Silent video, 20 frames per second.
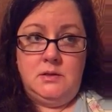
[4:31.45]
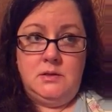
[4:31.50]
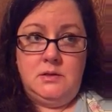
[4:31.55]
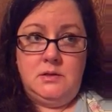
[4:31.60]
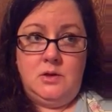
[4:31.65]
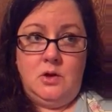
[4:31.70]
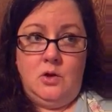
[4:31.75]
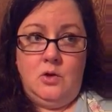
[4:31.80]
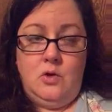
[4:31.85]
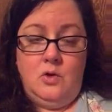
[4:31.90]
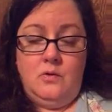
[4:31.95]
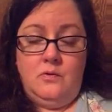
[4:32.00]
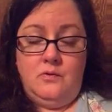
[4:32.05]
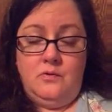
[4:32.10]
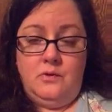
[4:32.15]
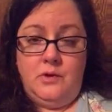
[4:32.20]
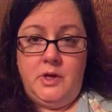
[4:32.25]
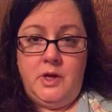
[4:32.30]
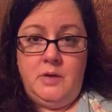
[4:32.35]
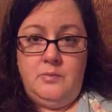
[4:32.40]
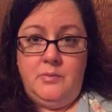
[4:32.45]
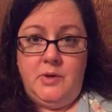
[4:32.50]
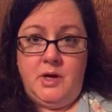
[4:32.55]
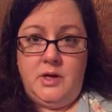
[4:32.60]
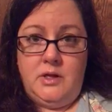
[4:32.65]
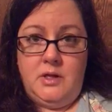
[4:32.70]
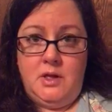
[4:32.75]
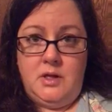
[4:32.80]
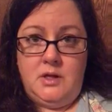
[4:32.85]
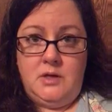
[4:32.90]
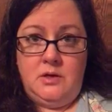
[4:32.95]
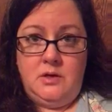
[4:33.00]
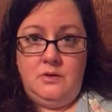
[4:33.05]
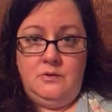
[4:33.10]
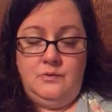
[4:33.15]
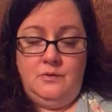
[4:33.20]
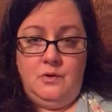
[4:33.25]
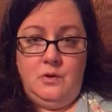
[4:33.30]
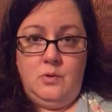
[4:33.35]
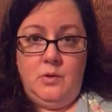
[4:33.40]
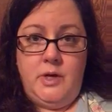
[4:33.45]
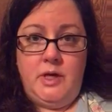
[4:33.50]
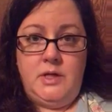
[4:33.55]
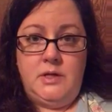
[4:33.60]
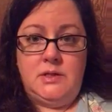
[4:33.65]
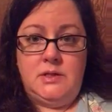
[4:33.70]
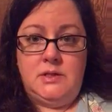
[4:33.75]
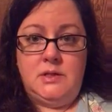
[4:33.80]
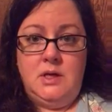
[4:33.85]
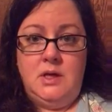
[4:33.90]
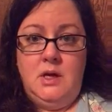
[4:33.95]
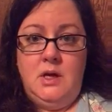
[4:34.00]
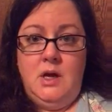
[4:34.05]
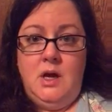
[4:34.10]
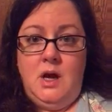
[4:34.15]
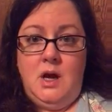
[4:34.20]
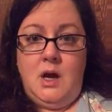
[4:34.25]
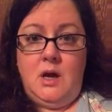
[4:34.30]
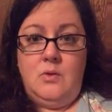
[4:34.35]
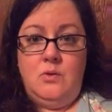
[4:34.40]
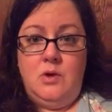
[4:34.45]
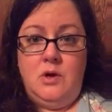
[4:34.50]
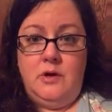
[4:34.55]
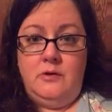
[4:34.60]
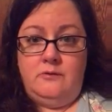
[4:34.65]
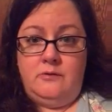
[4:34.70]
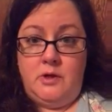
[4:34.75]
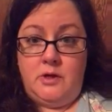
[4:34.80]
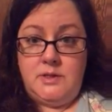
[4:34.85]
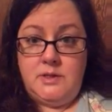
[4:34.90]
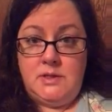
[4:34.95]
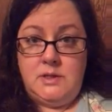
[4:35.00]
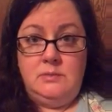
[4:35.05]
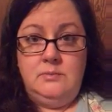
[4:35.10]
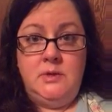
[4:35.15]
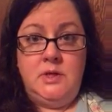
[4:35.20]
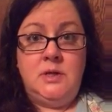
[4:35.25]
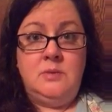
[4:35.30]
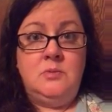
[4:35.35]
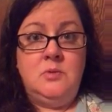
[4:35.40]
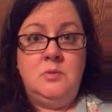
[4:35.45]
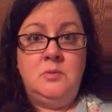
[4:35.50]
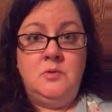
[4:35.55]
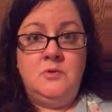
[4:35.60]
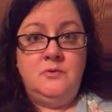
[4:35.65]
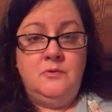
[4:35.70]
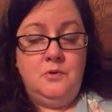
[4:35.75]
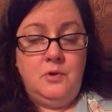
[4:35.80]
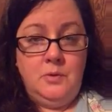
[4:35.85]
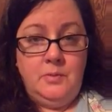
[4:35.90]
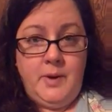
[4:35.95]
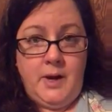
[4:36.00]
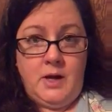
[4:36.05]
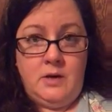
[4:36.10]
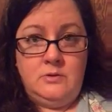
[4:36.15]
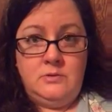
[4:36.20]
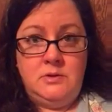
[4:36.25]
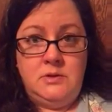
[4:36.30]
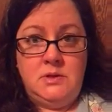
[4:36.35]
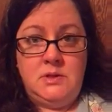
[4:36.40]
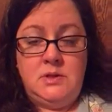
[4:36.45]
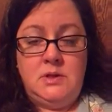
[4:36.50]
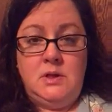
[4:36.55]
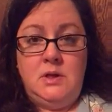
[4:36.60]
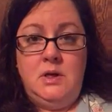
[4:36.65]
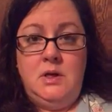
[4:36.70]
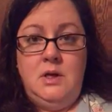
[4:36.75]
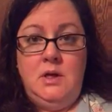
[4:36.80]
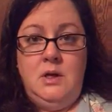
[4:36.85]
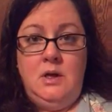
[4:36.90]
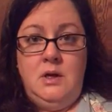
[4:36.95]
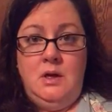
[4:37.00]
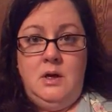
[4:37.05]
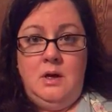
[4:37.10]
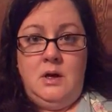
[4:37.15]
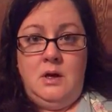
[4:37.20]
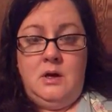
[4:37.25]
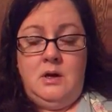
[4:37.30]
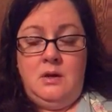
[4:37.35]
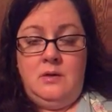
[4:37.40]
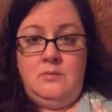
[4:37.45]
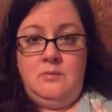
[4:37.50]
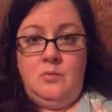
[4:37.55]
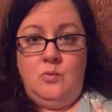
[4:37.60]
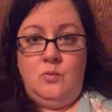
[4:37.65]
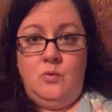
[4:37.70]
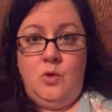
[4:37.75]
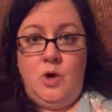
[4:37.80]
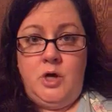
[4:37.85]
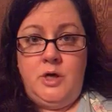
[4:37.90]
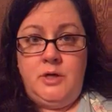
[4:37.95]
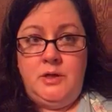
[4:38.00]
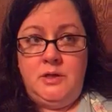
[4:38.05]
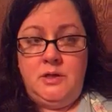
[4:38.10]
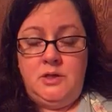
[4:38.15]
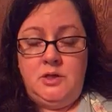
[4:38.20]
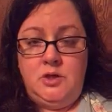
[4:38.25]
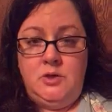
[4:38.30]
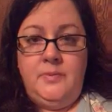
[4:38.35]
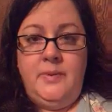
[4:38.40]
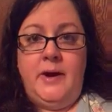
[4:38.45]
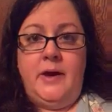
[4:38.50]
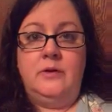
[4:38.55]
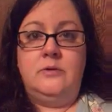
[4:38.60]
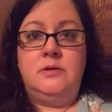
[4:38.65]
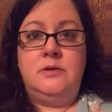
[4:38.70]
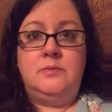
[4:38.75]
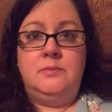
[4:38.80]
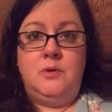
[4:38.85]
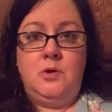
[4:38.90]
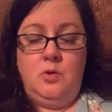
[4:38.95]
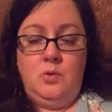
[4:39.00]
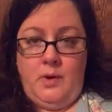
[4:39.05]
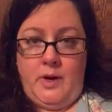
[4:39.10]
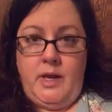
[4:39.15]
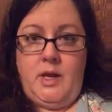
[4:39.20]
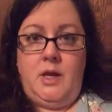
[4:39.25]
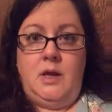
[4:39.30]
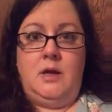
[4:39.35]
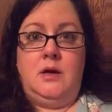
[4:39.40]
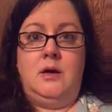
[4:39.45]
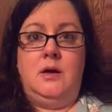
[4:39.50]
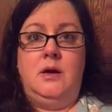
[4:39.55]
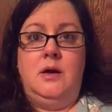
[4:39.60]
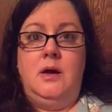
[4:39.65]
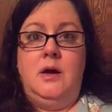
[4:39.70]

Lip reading: So hopefully by the end of the 4 weeks, I will have lost a minimum of 4 pounds, 1 to 2 pounds per week.